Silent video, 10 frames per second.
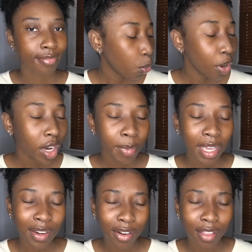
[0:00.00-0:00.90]
we're gonna be
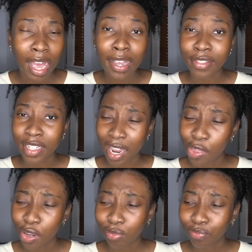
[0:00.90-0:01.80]
getting our lives
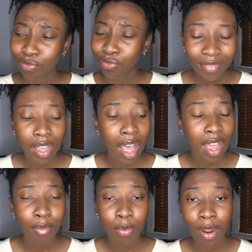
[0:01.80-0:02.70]
together. I
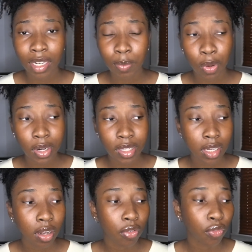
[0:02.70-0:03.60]
have been rocking a
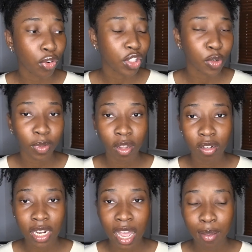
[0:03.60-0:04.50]
ponytail for a super long
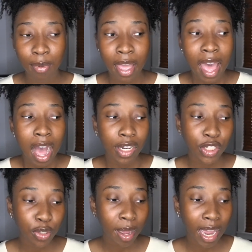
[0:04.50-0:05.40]
time. I'll
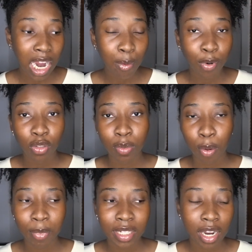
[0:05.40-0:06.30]
do my hair, but only
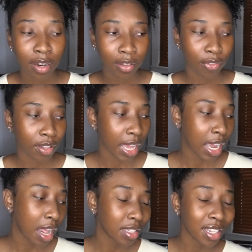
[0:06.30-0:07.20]
momentarily for like
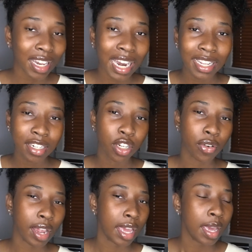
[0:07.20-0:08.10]
content that I need to
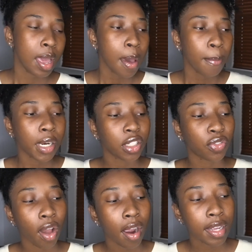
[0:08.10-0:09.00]
create. But as
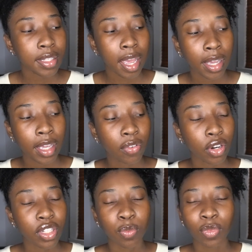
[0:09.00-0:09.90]
far as like giving
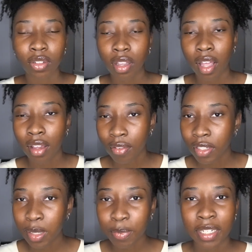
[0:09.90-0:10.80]
her some real love,
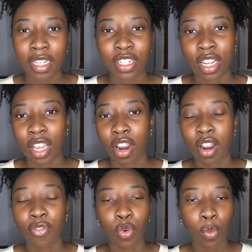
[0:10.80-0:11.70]
deep conditioning her,
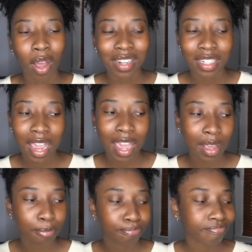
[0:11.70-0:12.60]
a full wash day,